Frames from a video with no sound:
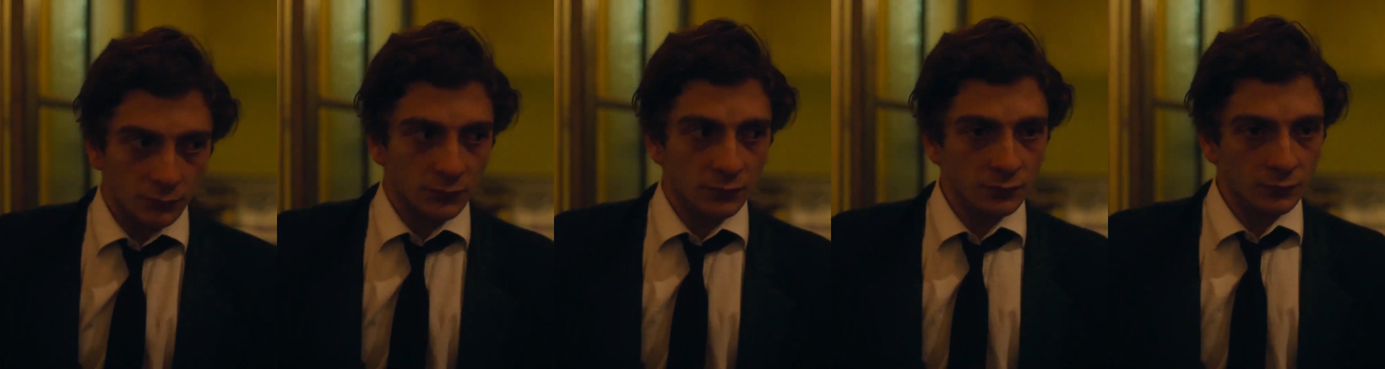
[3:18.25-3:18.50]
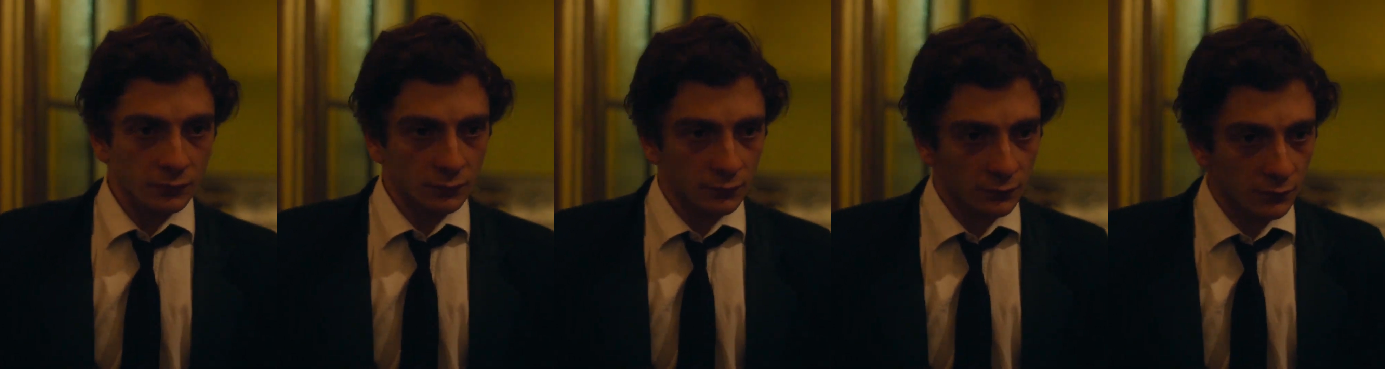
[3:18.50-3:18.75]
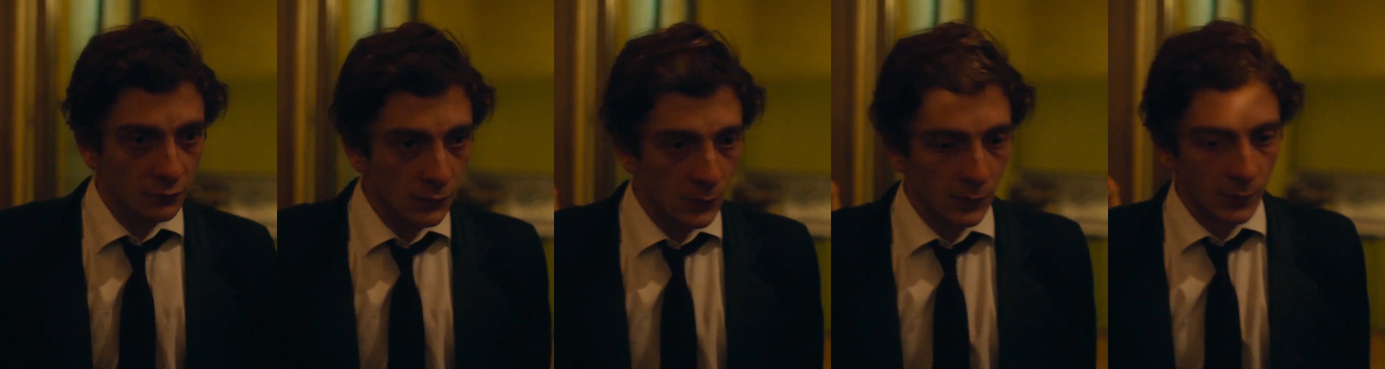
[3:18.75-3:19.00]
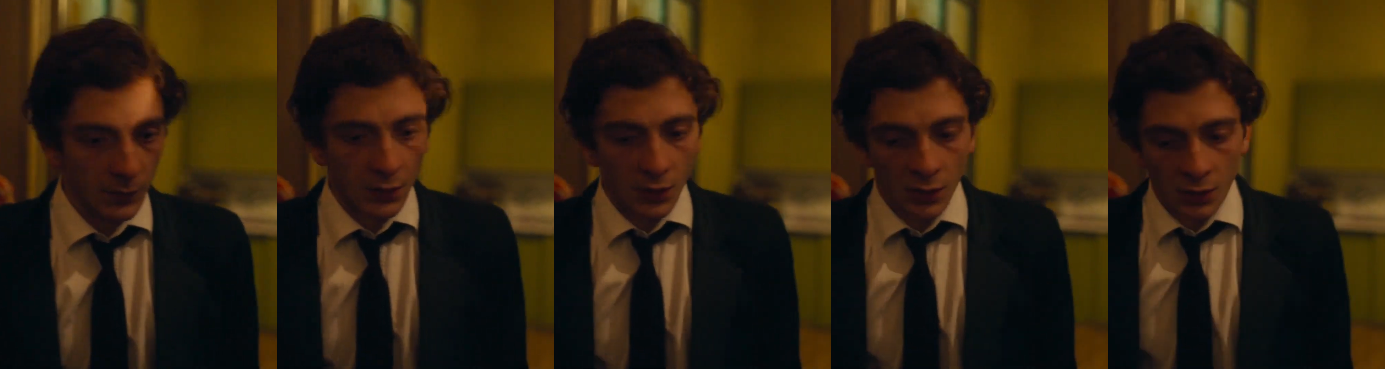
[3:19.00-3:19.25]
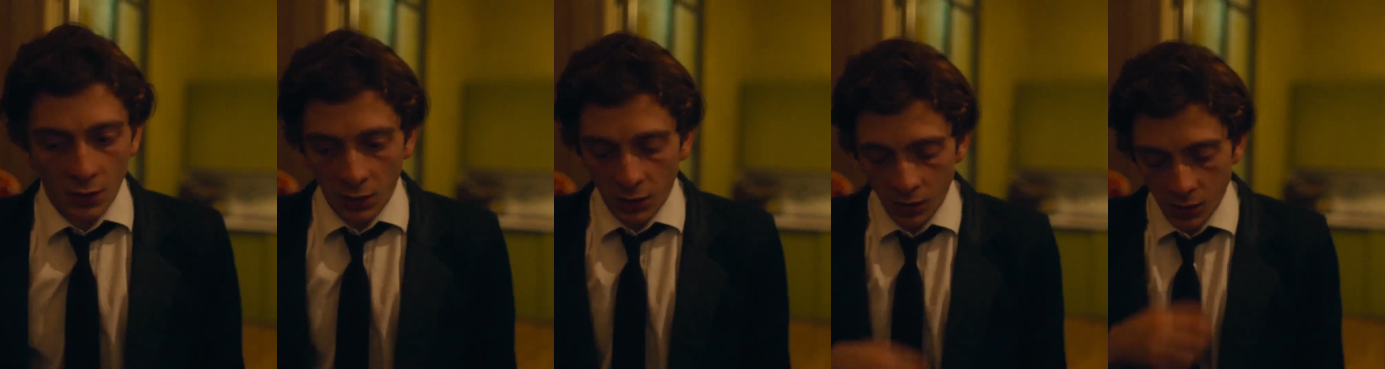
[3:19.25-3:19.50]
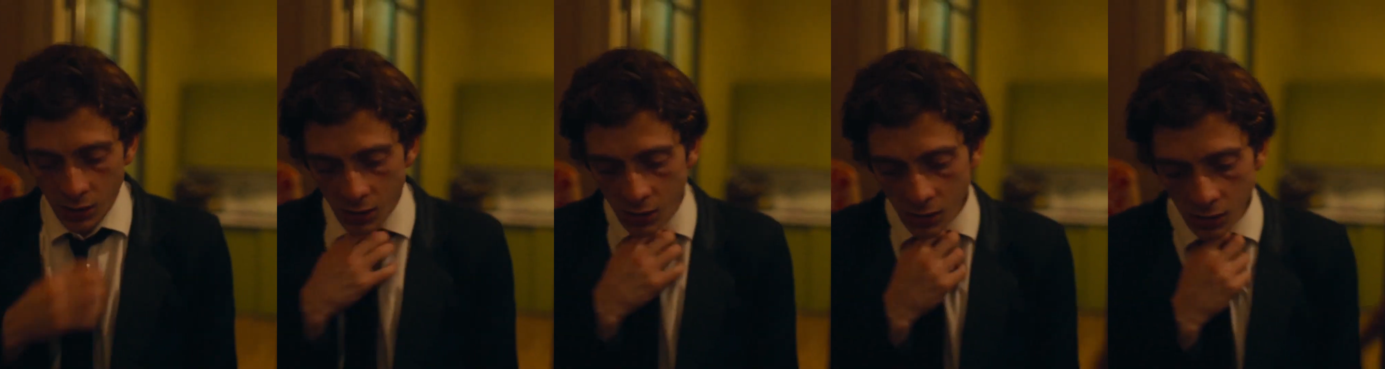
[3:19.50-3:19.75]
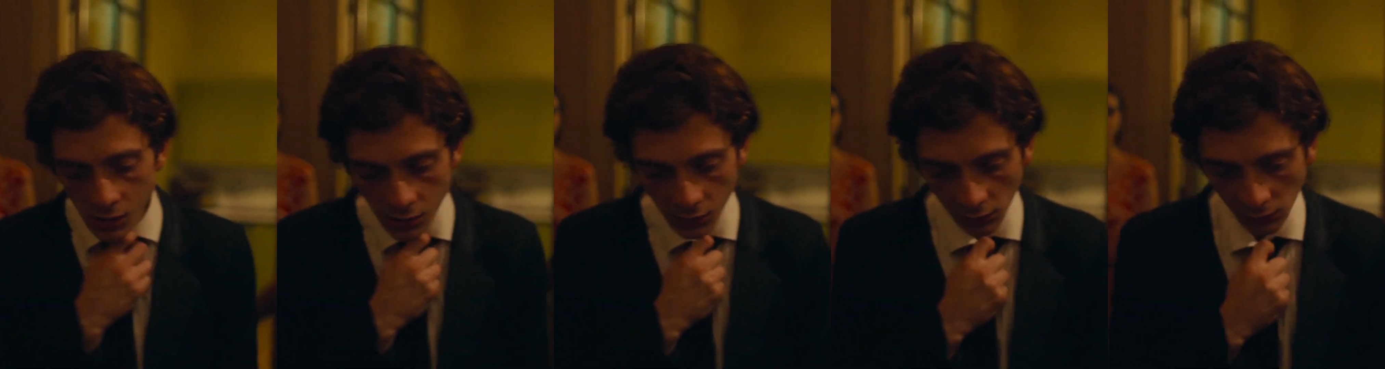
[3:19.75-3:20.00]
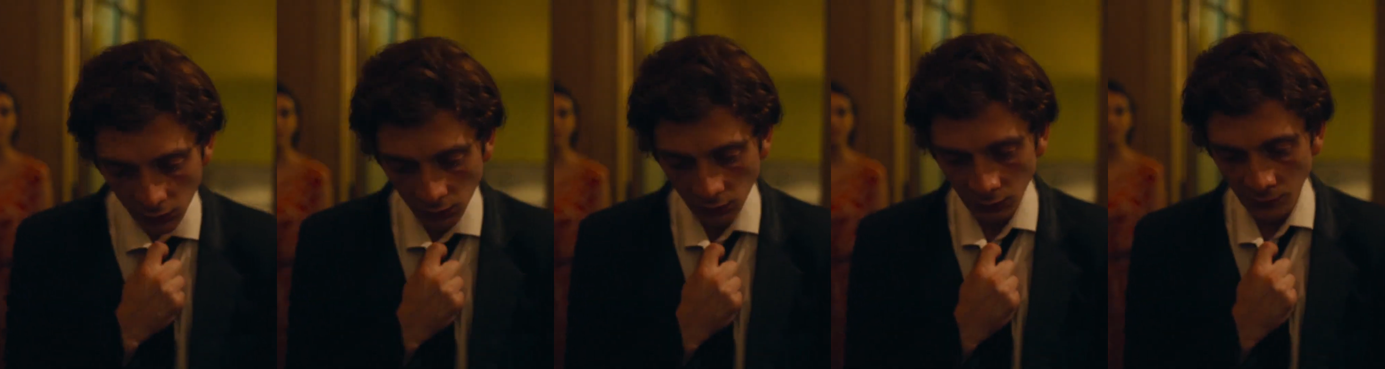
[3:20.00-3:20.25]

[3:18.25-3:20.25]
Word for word: We would, you know,